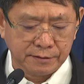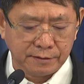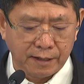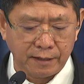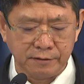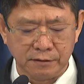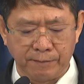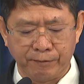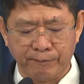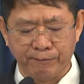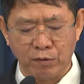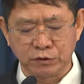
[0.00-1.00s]
Under the
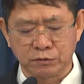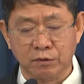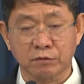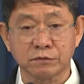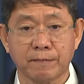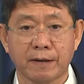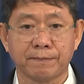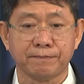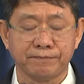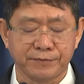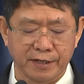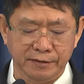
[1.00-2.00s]
proposed roadmap,
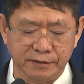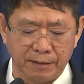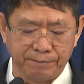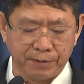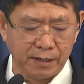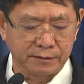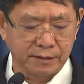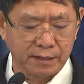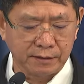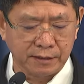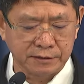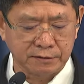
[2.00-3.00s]
the
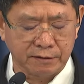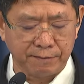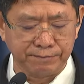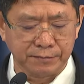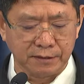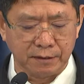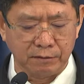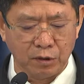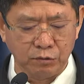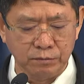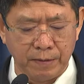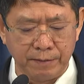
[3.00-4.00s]
NTF-ELCAC has crafted a
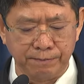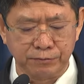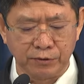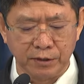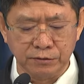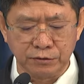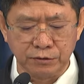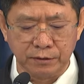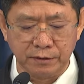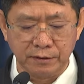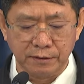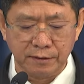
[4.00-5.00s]
roadmap to
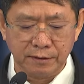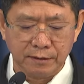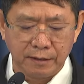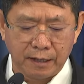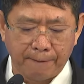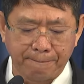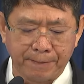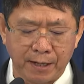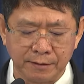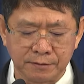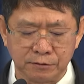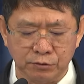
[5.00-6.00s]
ensure a
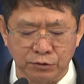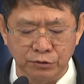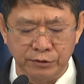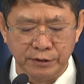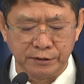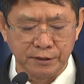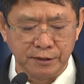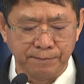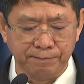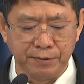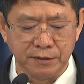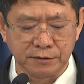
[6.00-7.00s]
path to unity,
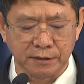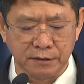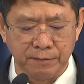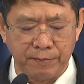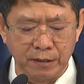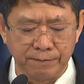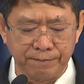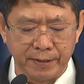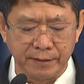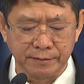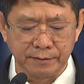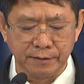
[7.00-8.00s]
peace, and
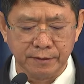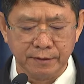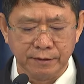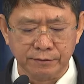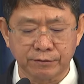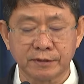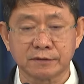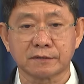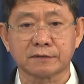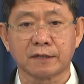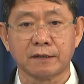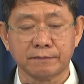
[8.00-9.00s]
development during the
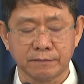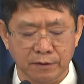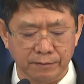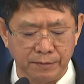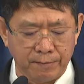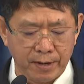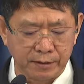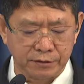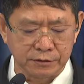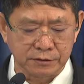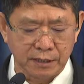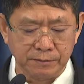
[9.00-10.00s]
term of the
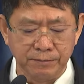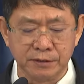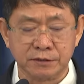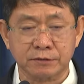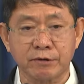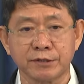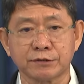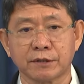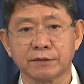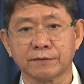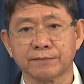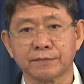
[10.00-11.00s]
Marcos
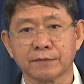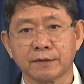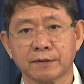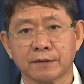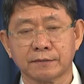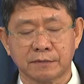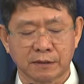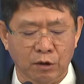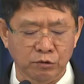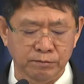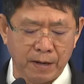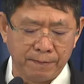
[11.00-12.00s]
administration. The
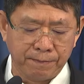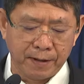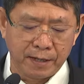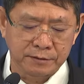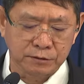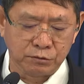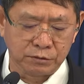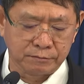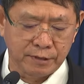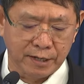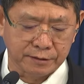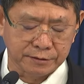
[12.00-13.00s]
roadmap has two
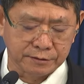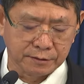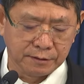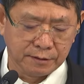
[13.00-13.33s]
tracks.